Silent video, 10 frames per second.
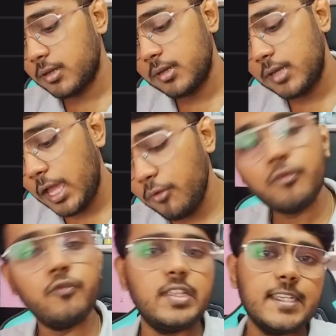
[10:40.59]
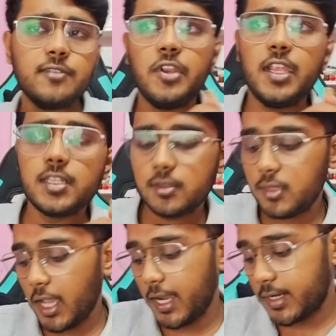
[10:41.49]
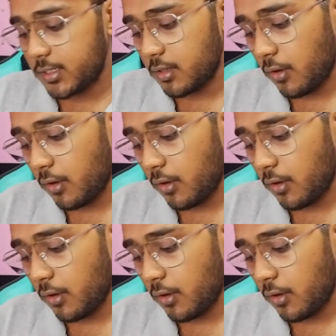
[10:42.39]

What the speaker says: Now we just finished the iteration